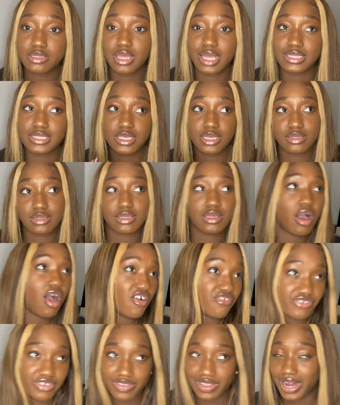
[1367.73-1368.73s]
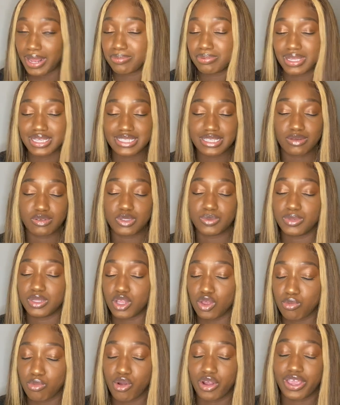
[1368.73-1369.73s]
took the offer that I placed that was below
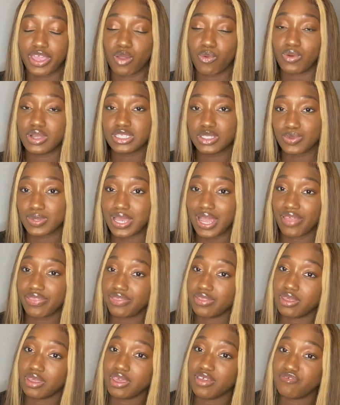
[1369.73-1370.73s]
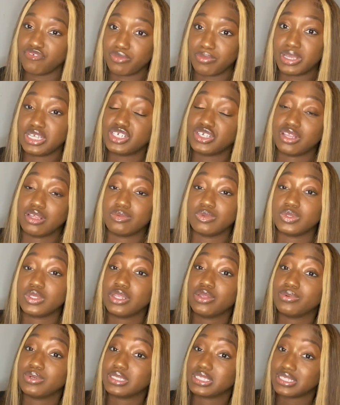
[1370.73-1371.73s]
market. Once we got the information that there
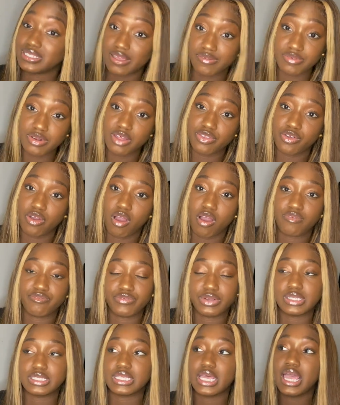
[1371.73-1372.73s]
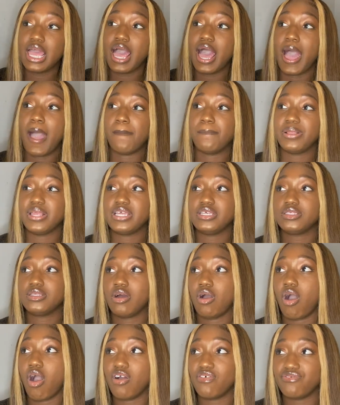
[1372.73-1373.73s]
were 7 other offers, I placed the
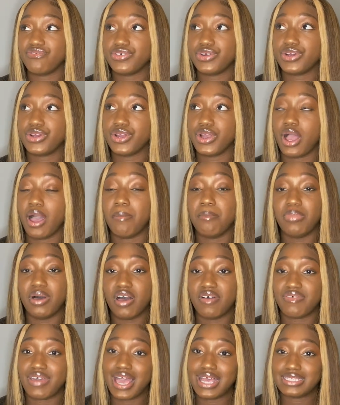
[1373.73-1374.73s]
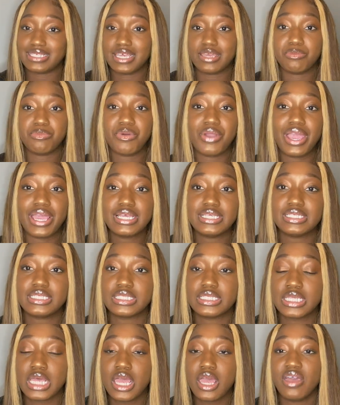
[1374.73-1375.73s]
offer above asking price,
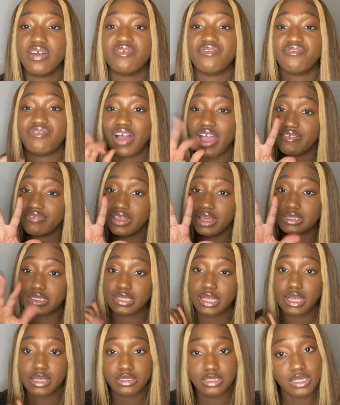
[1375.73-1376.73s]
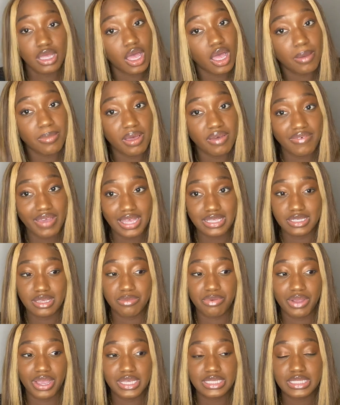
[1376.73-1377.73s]
$5,000 above asking
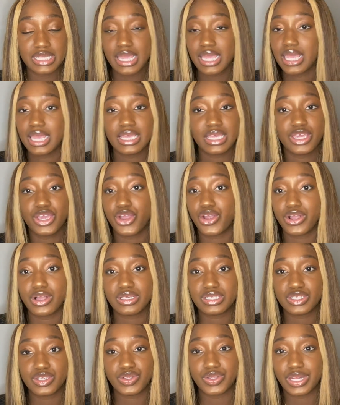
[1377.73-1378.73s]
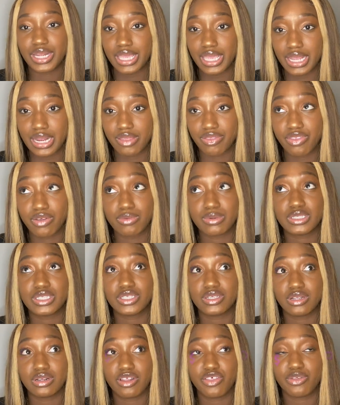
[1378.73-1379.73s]
price. Your girl still didn't get it. There was
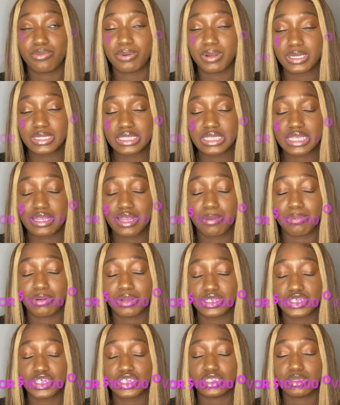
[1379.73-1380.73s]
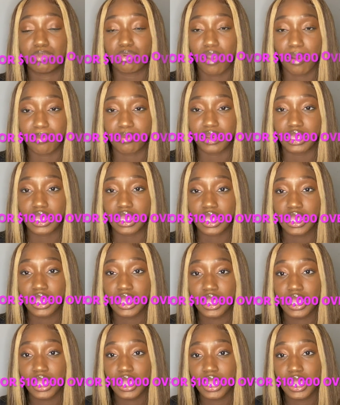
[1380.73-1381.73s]
still another person that purchased the property
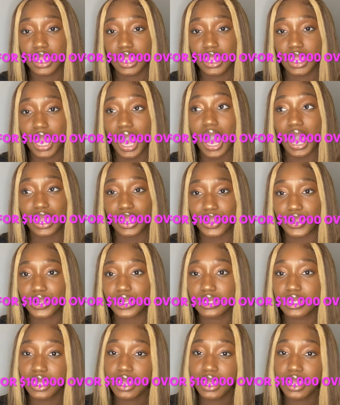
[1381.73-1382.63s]
higher.